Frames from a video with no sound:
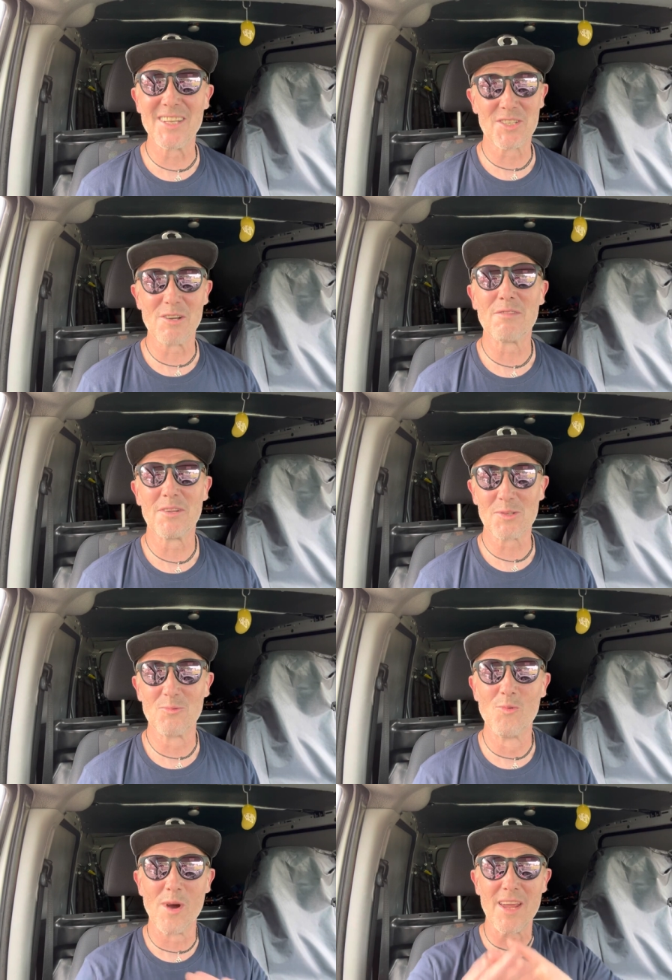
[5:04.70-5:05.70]
stuff that's
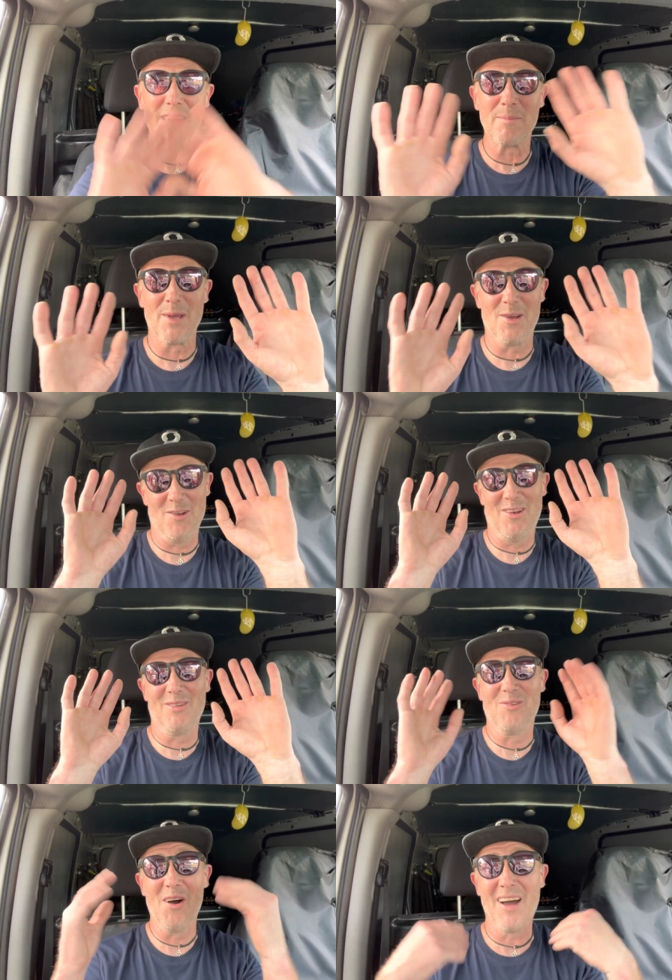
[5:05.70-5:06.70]
way
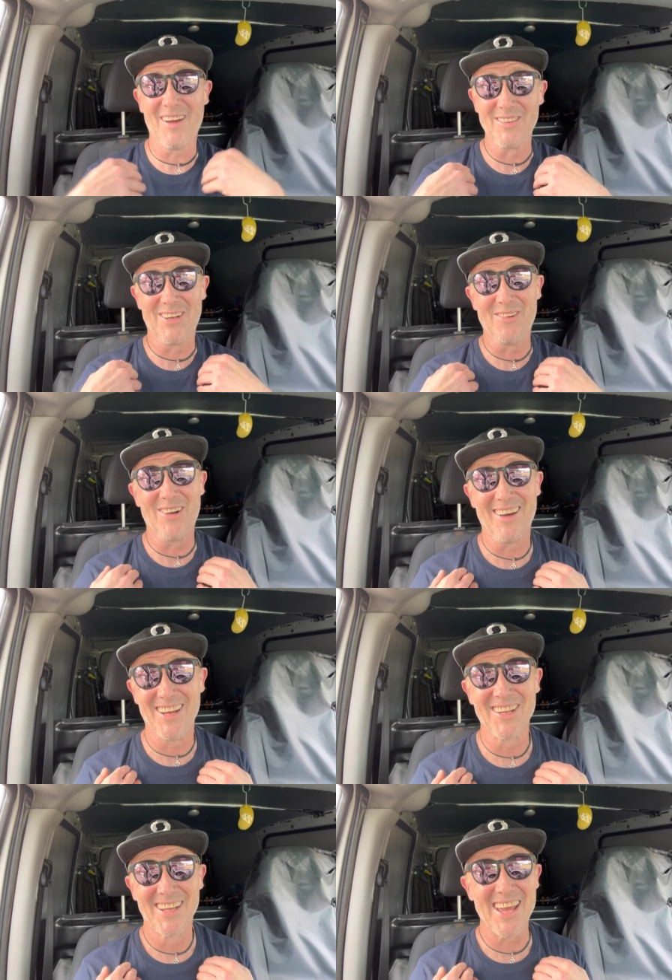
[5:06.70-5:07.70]
beyond what I'm going to
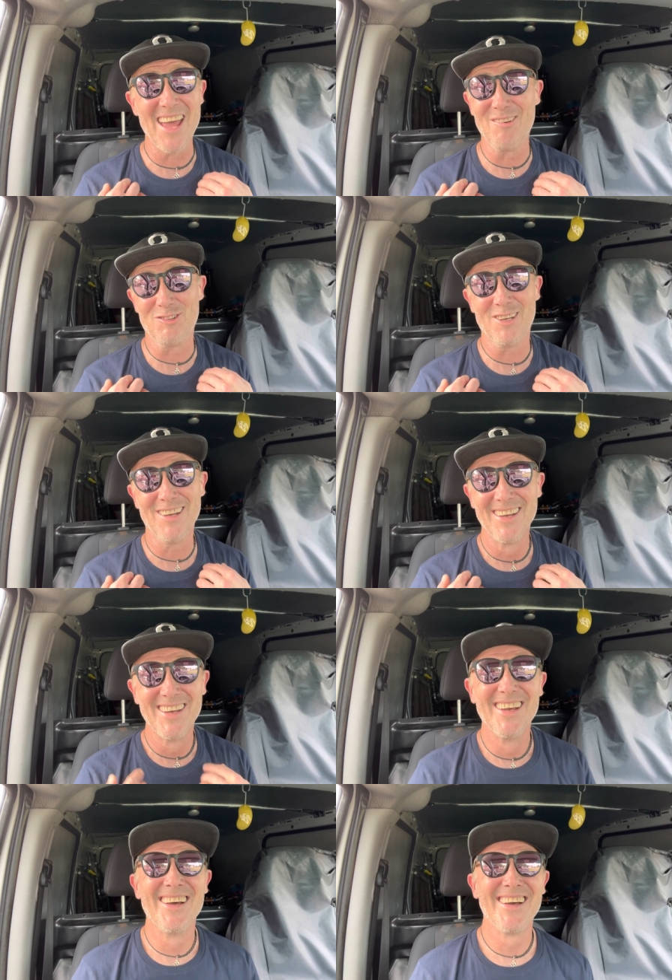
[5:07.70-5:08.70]
ride ever.
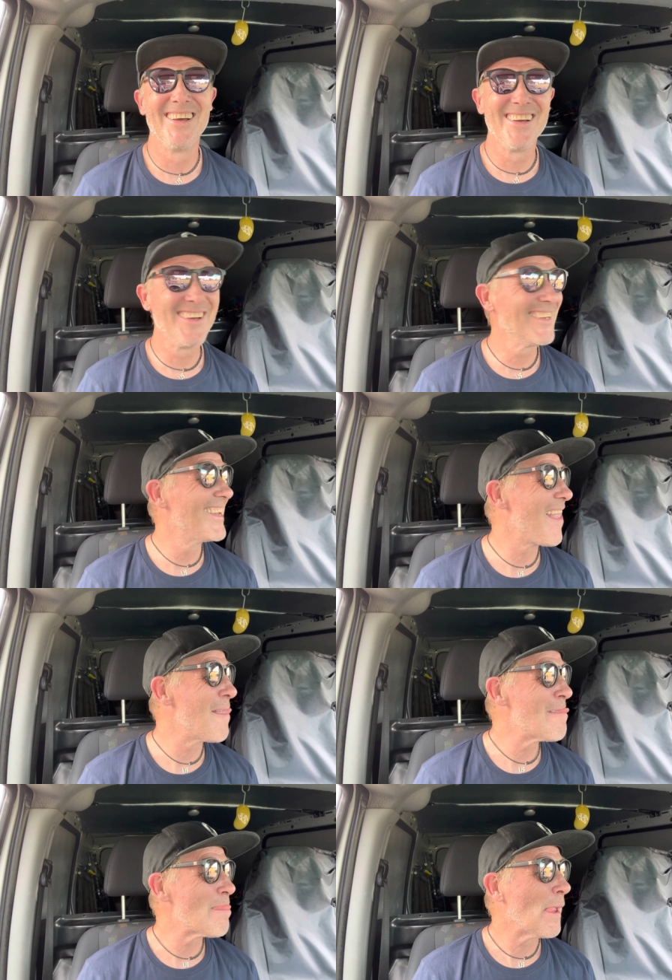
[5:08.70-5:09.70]
Uh,
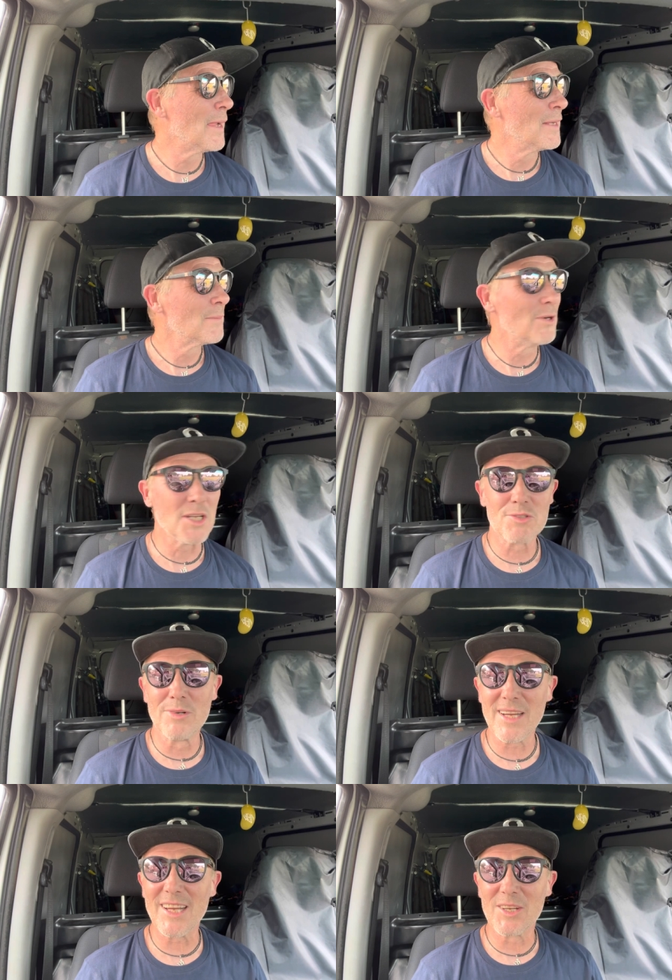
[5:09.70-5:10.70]
but it's
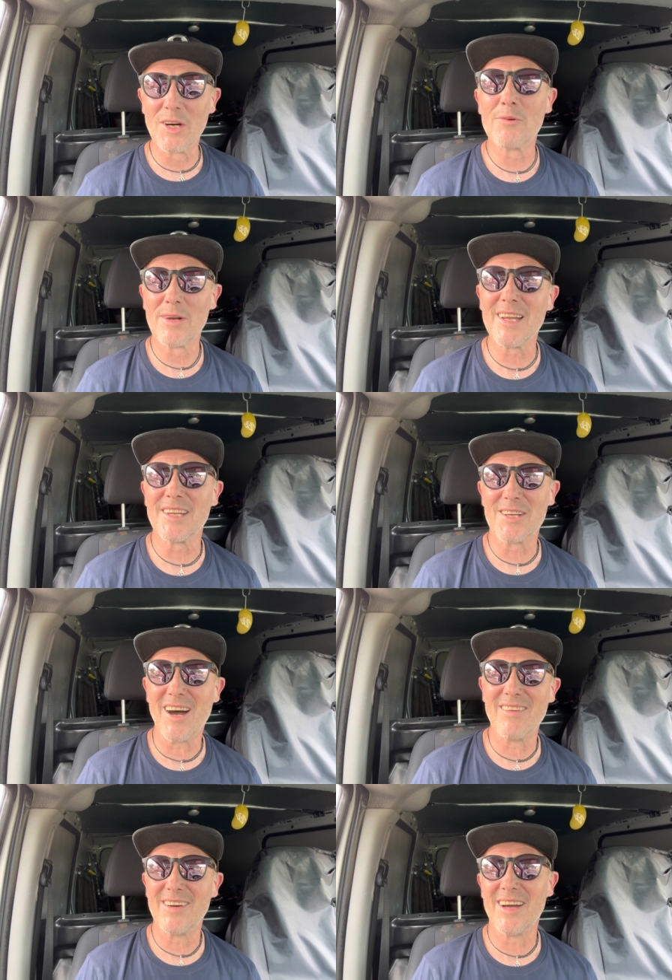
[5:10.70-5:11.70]
really good, really
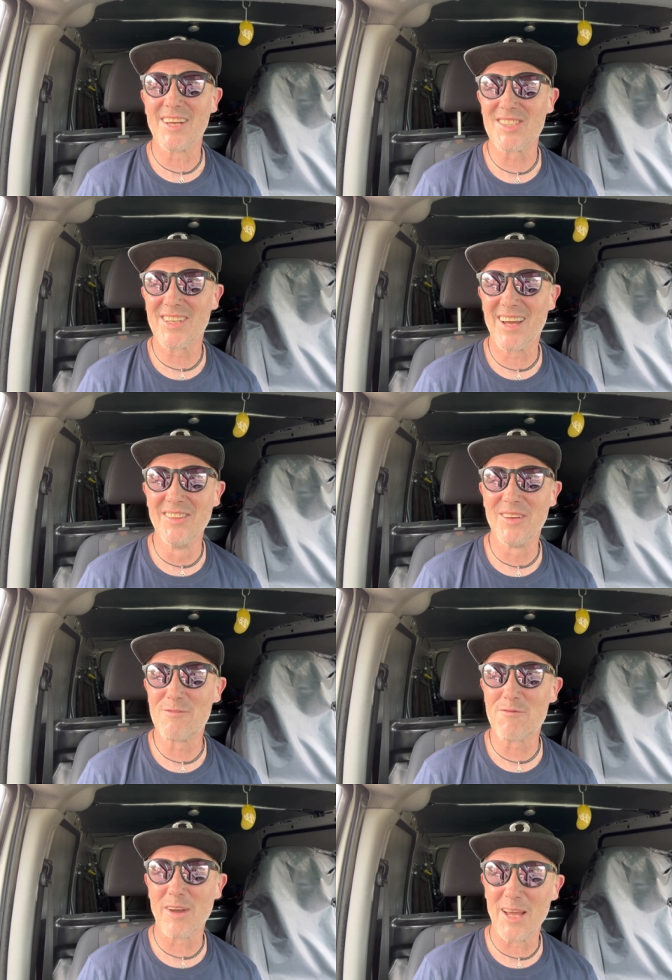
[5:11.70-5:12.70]
diverse. And the
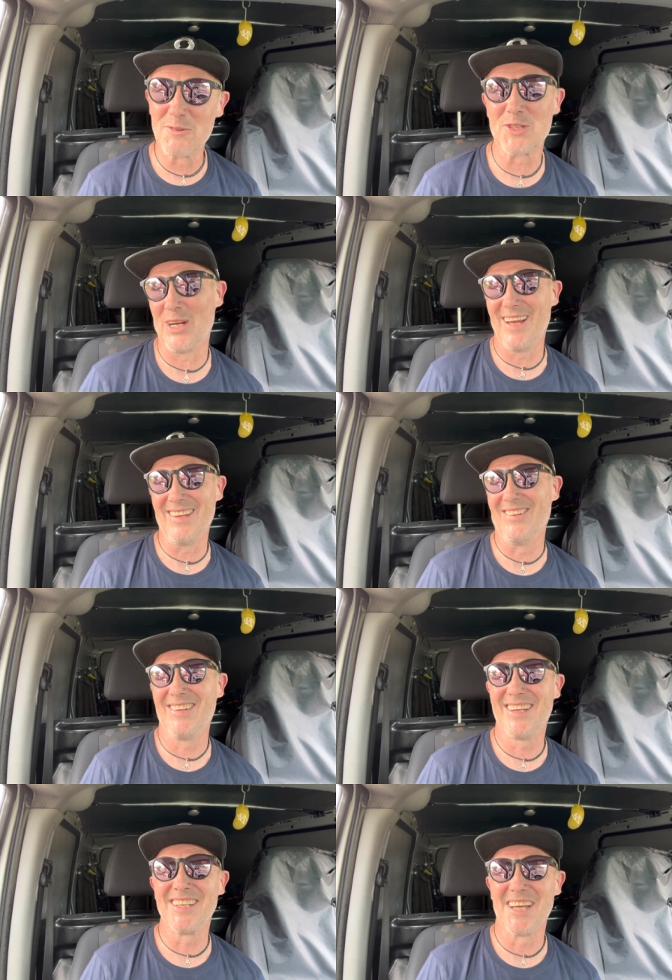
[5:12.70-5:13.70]
flow trail
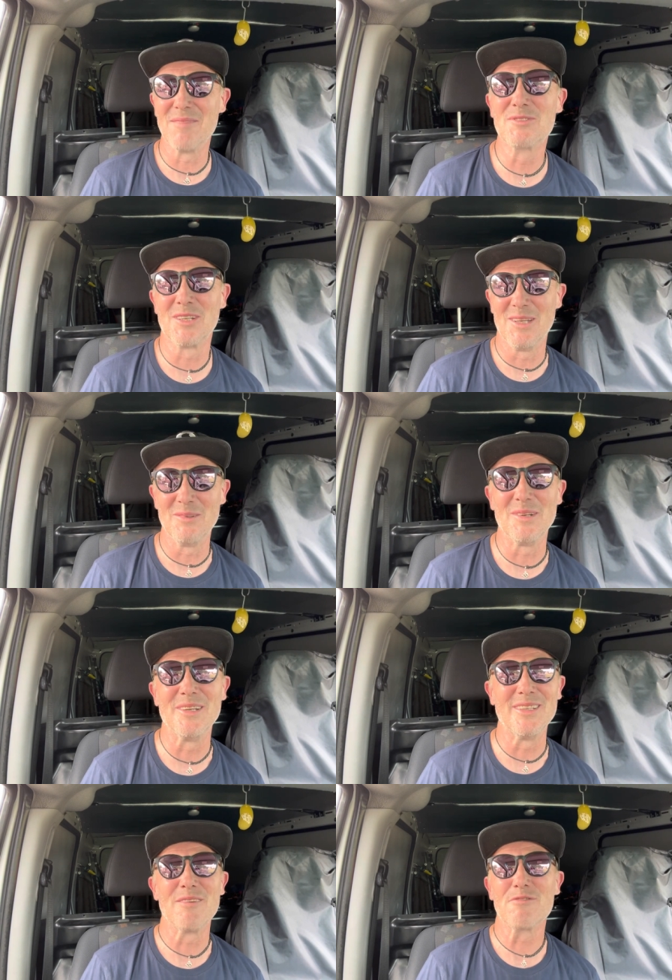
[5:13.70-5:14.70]
is
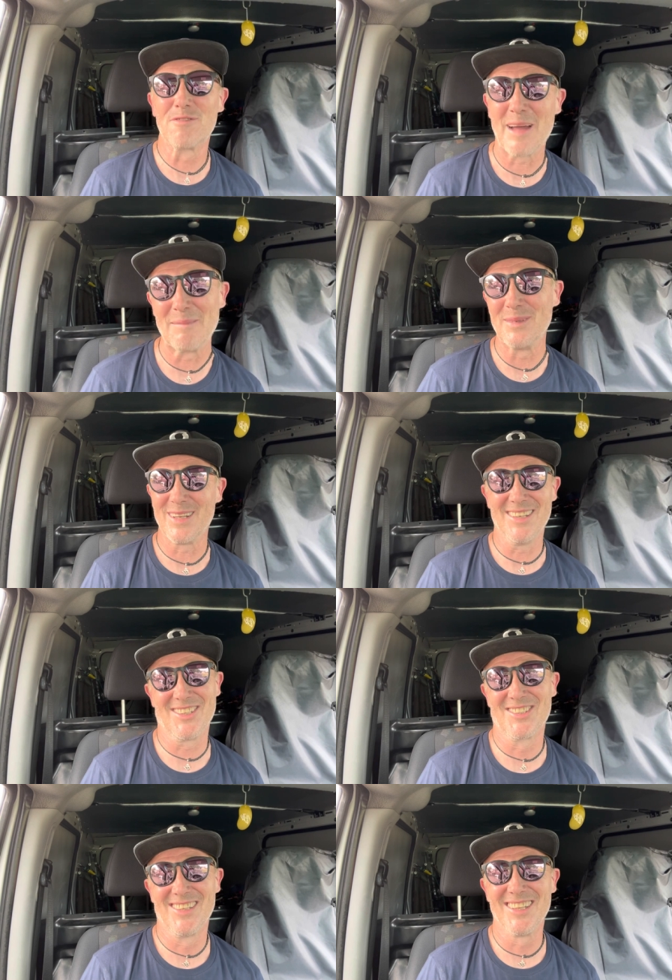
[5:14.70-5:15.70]
absolutely
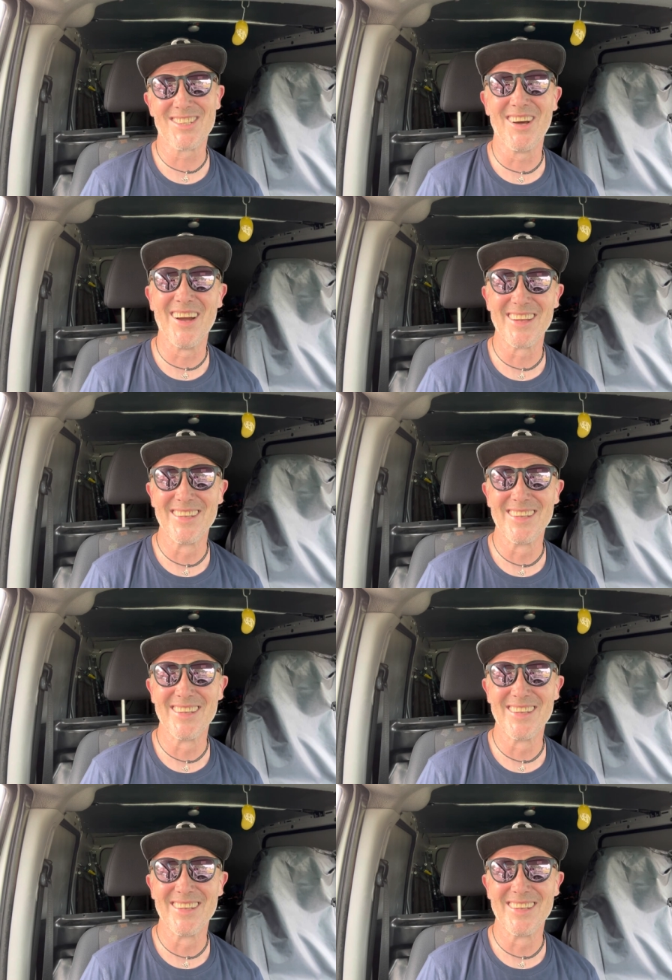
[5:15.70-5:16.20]
fabulous. It's like